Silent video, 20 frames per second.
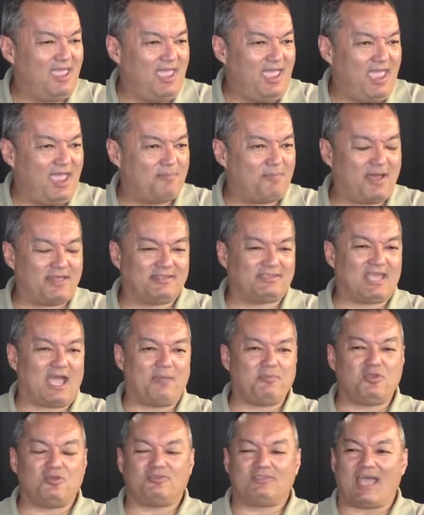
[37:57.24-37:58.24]
And by the
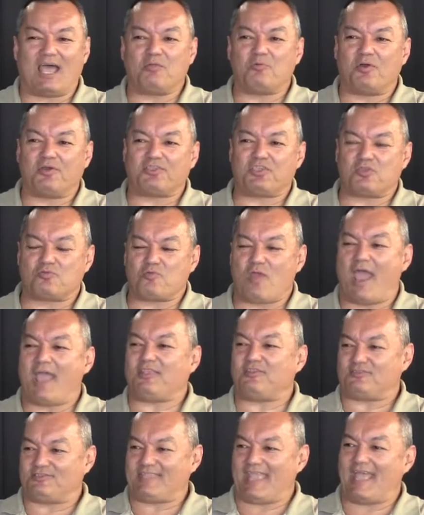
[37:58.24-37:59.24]
time you're done with your
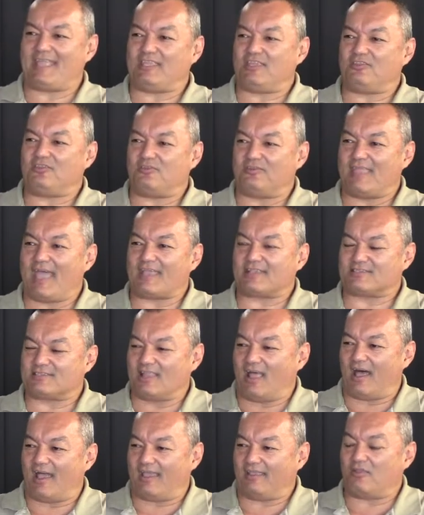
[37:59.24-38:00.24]
ride, you're standing in your next
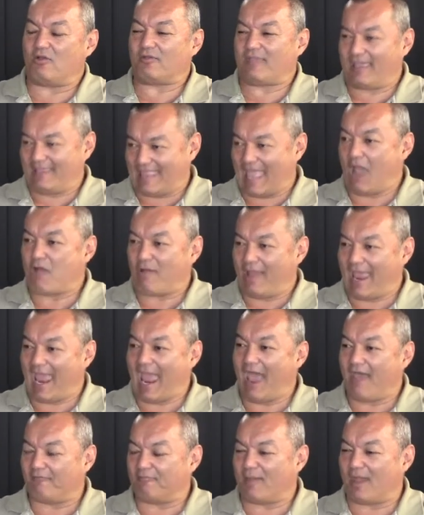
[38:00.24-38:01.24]
line. Okay, now I
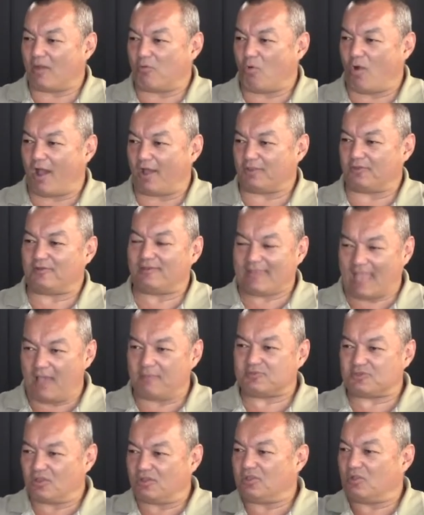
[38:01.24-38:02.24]
have my water, and now
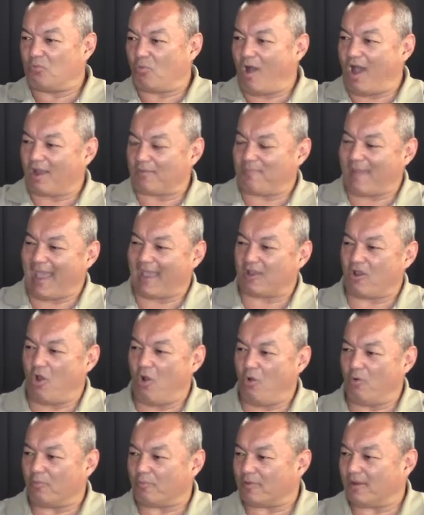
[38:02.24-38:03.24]
I'm starting to walk back
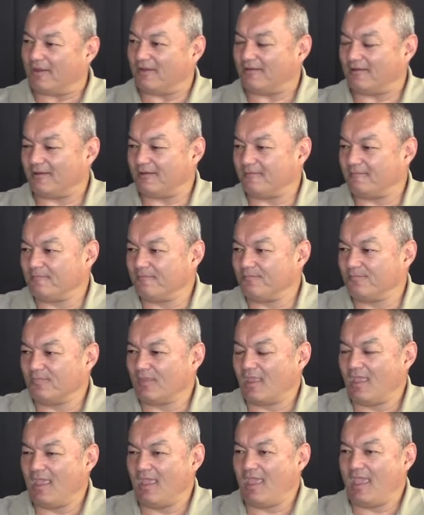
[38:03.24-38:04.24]
home.
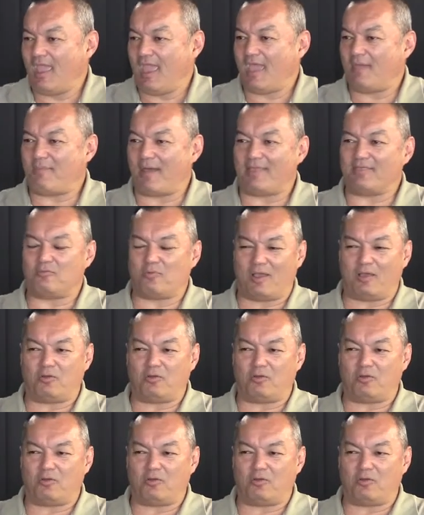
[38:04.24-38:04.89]
And by the way,